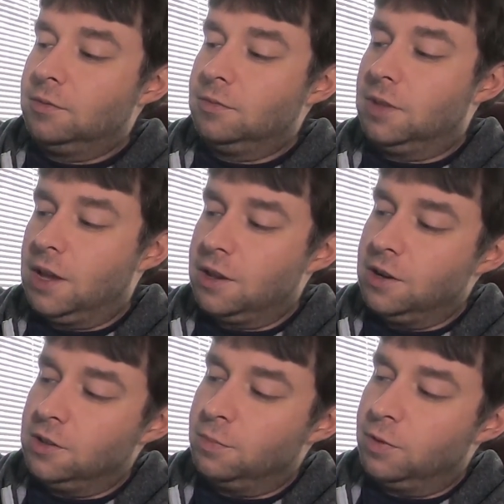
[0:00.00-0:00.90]
lock it
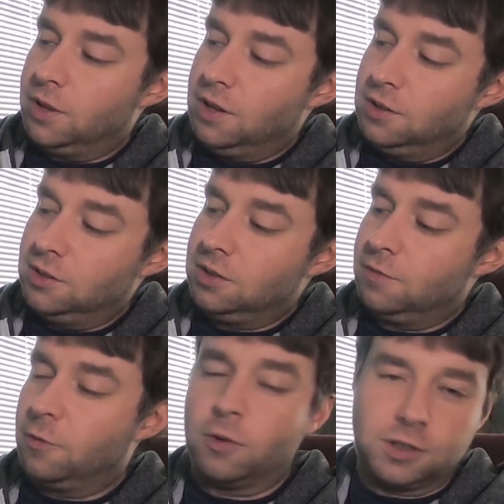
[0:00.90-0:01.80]
into place.
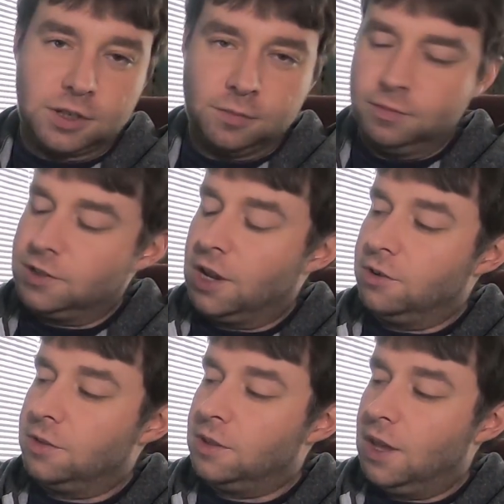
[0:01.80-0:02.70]
Of course,
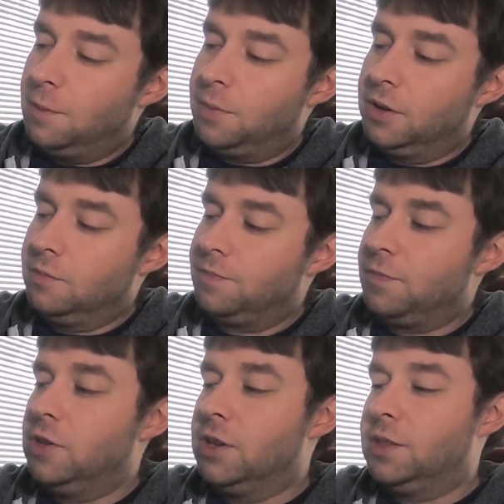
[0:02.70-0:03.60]
tighter than that, but
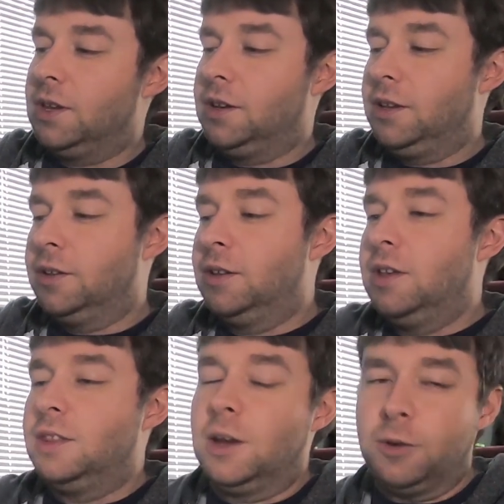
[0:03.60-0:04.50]
you get the idea.
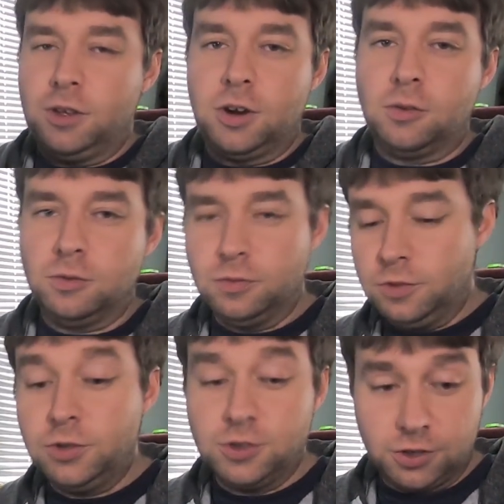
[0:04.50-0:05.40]
That way you don't
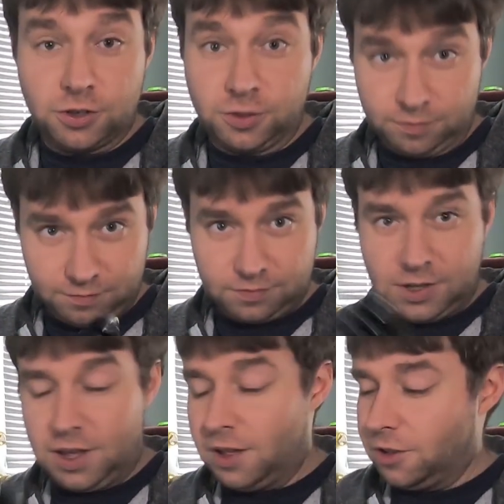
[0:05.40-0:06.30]
lose your
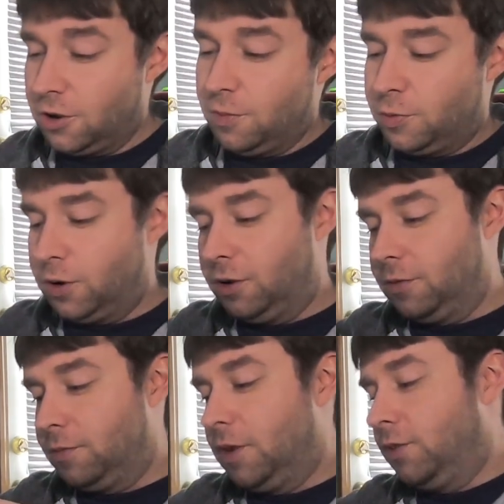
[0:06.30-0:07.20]

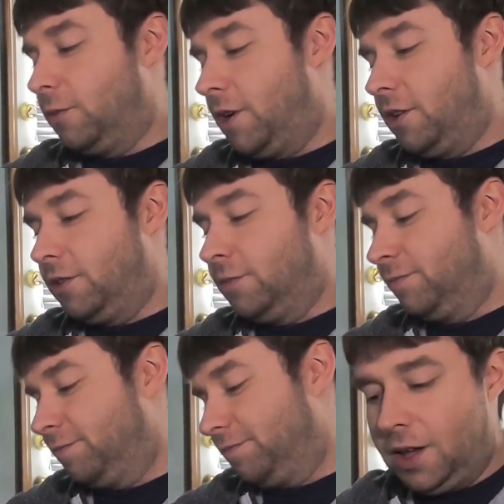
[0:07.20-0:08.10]
GoPro underwater.
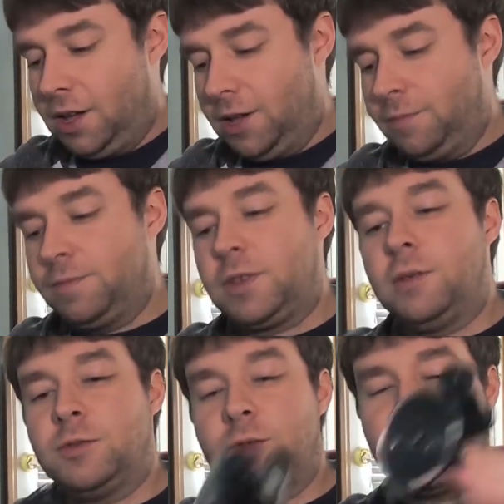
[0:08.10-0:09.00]

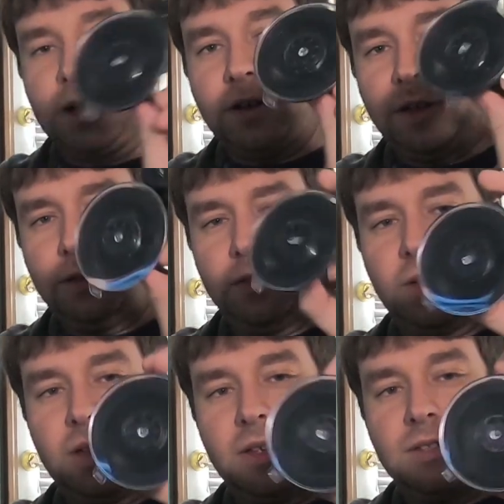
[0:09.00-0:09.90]
Comes with
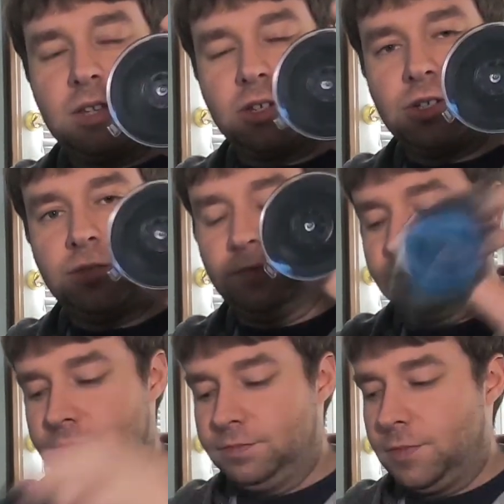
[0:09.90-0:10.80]
a suction
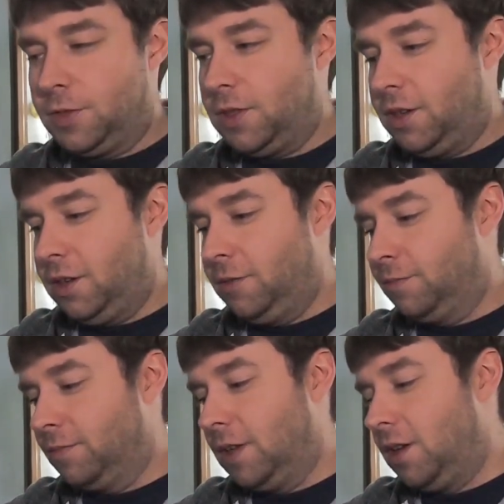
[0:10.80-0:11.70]

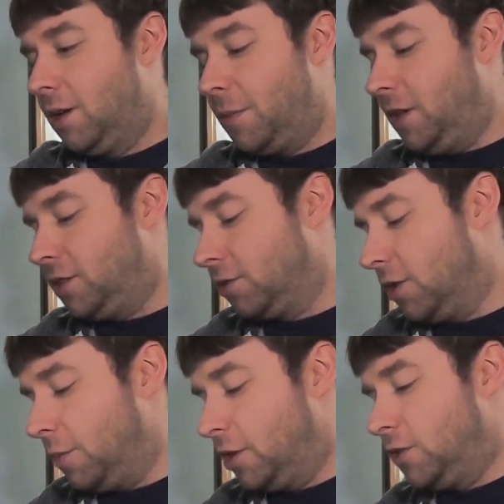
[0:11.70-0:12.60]
thing,
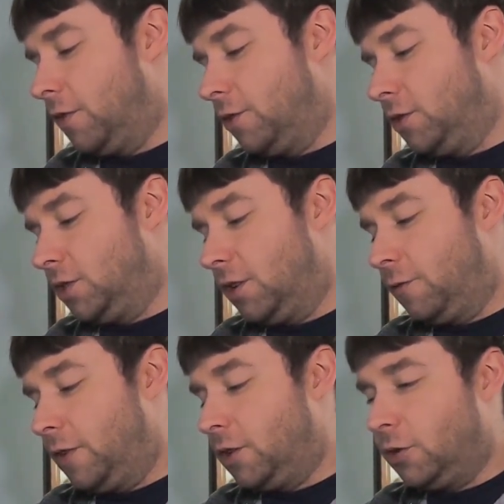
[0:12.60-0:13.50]
basically a bunch of other
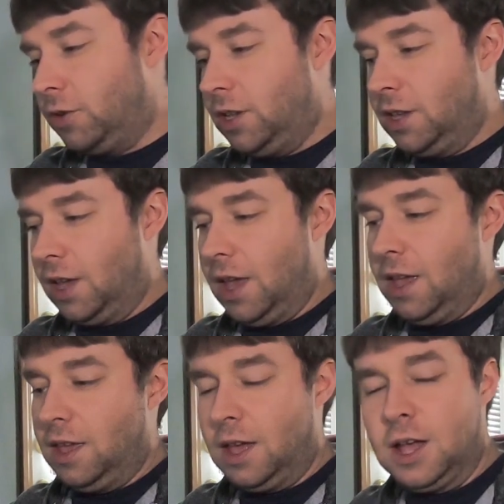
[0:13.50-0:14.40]
stuff, including
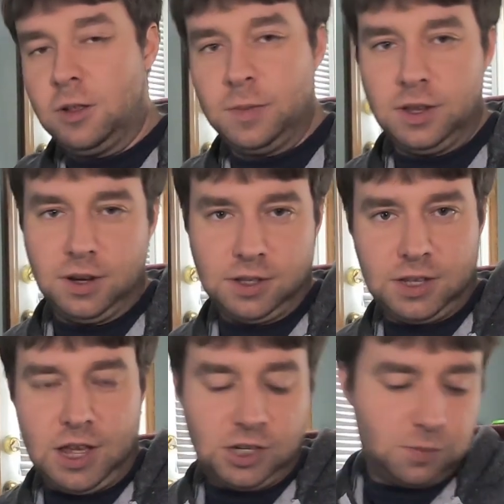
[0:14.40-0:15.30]
a helmet
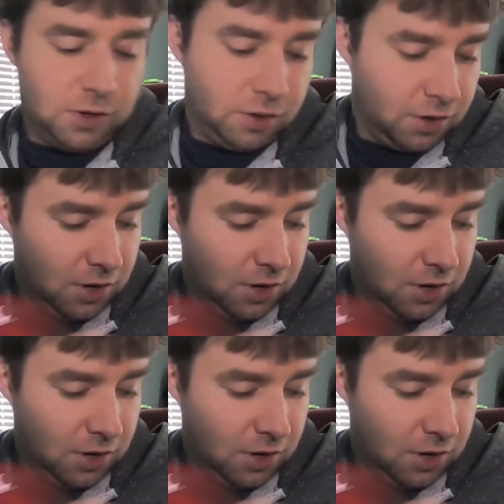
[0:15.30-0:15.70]
attachment,